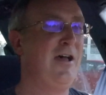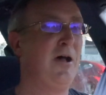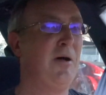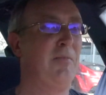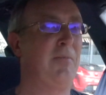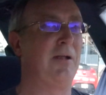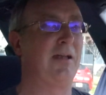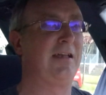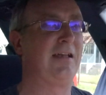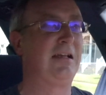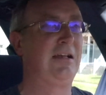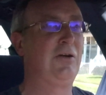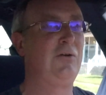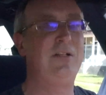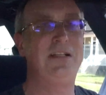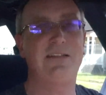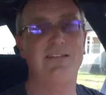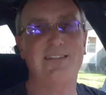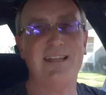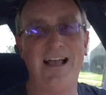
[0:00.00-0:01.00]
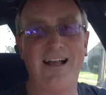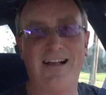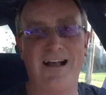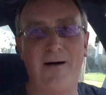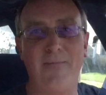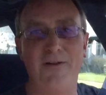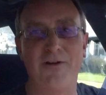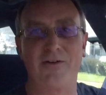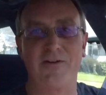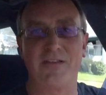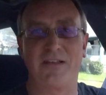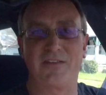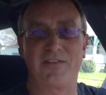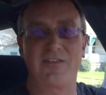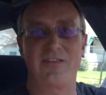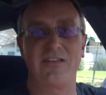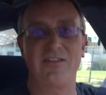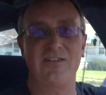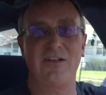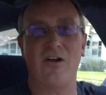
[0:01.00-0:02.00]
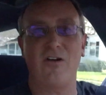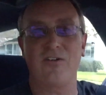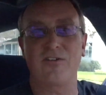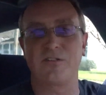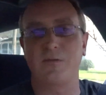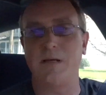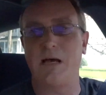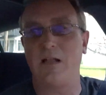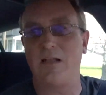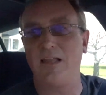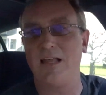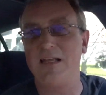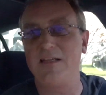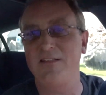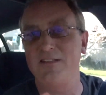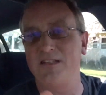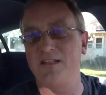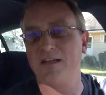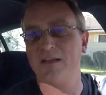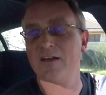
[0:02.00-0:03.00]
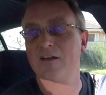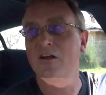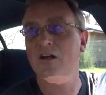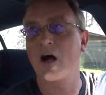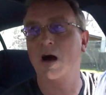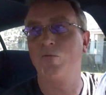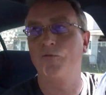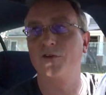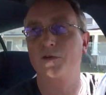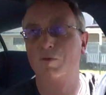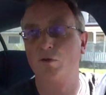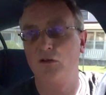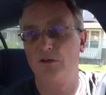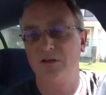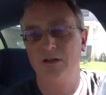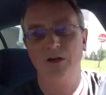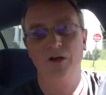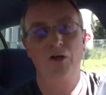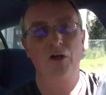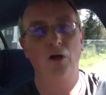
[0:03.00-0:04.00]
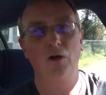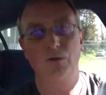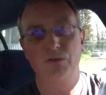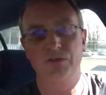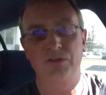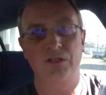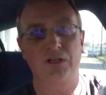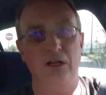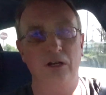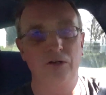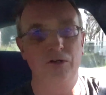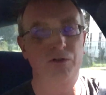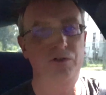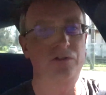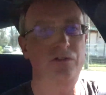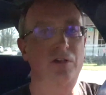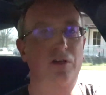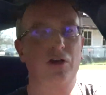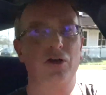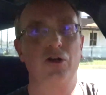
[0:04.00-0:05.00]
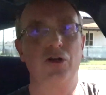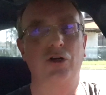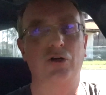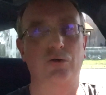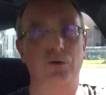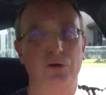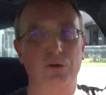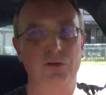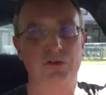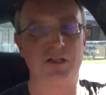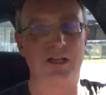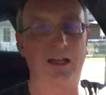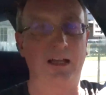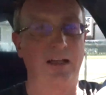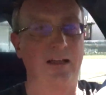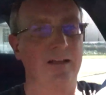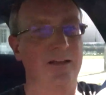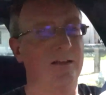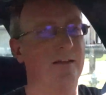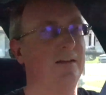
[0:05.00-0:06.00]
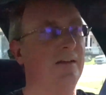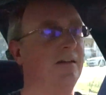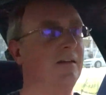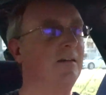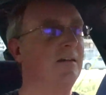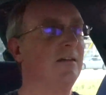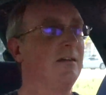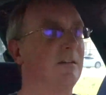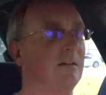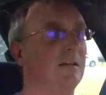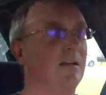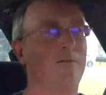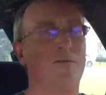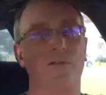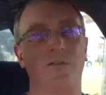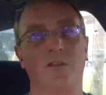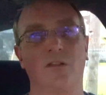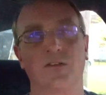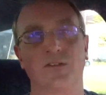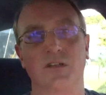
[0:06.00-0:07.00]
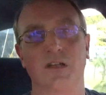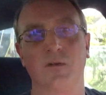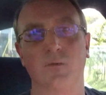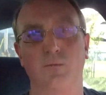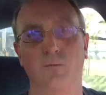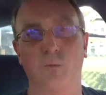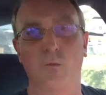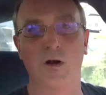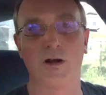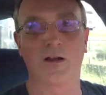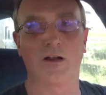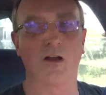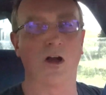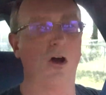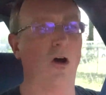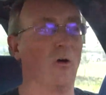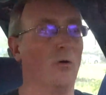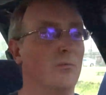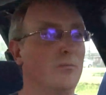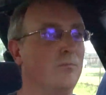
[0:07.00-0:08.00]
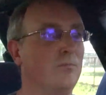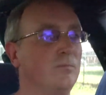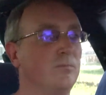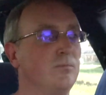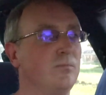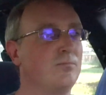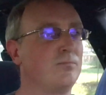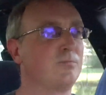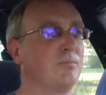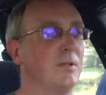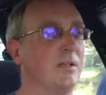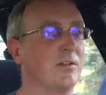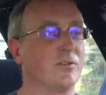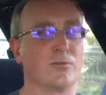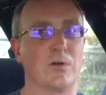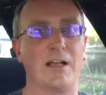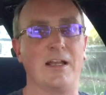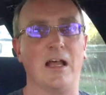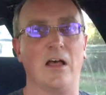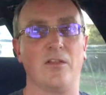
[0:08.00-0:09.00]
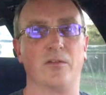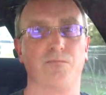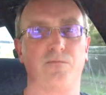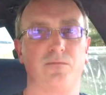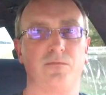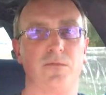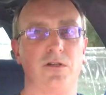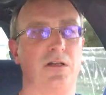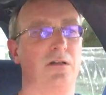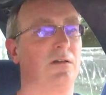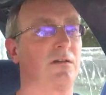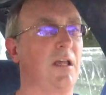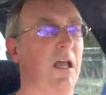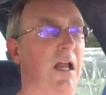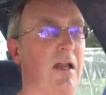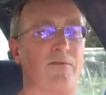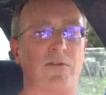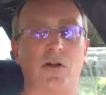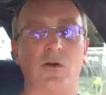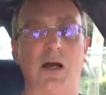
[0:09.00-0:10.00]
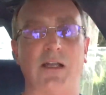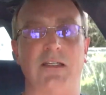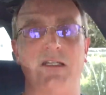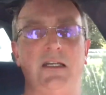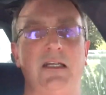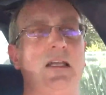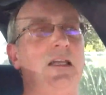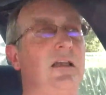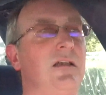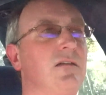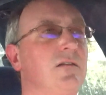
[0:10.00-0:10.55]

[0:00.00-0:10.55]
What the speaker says: But who needs a tachometer in this? This car is about lazy, comfortable, coast-to-coast cruising. If there's anywhere to go, because right now they can't even go out to eat.